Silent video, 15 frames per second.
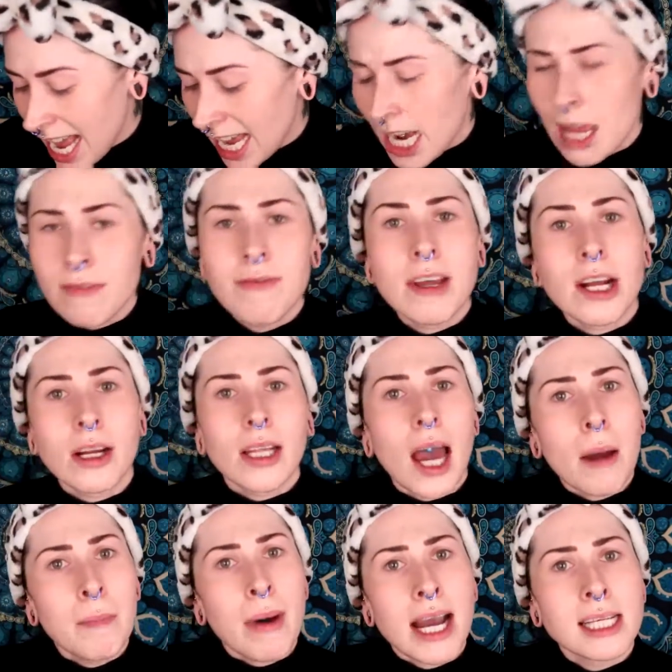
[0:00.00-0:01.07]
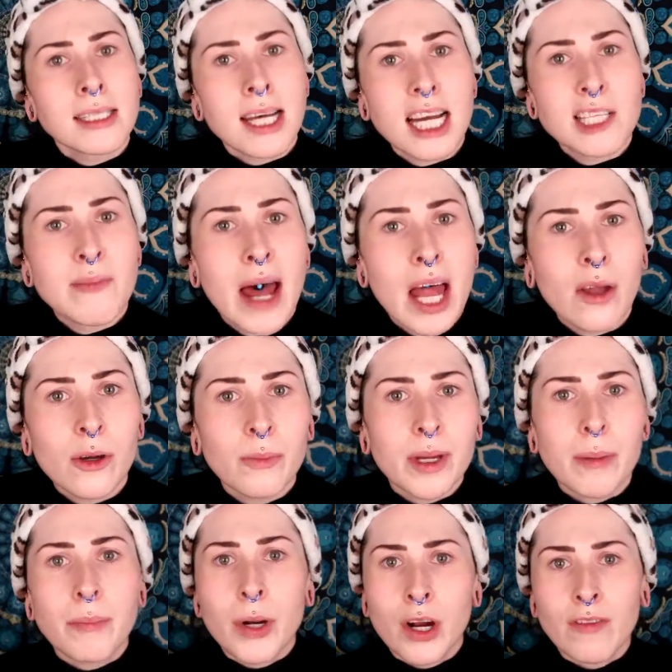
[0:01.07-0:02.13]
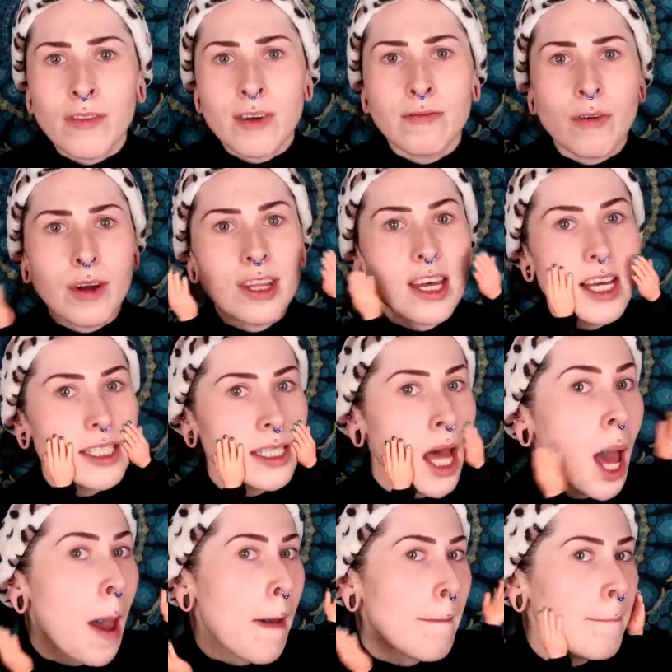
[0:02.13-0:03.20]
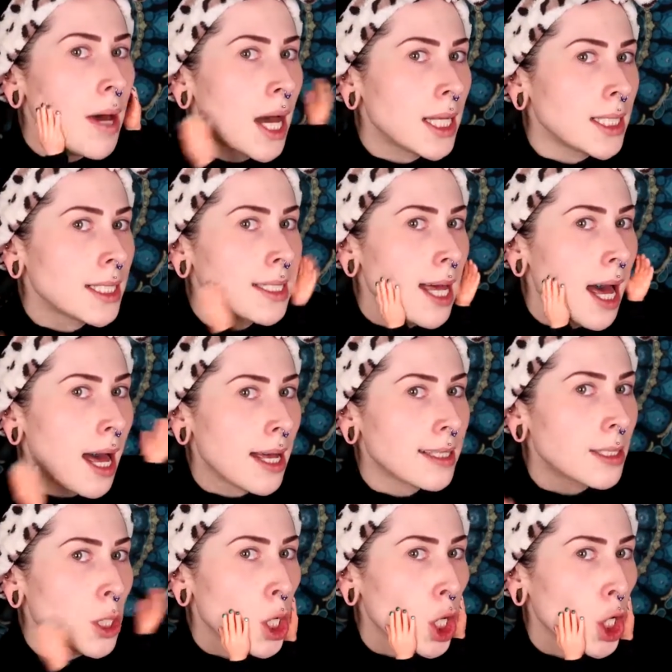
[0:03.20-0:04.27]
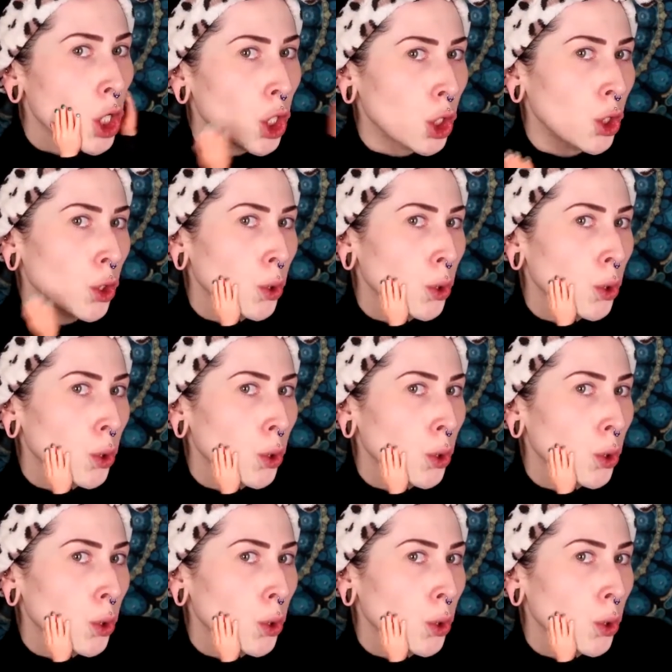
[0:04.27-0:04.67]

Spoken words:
And I figured that Bite Size palette would be perfect for this Bite Size look.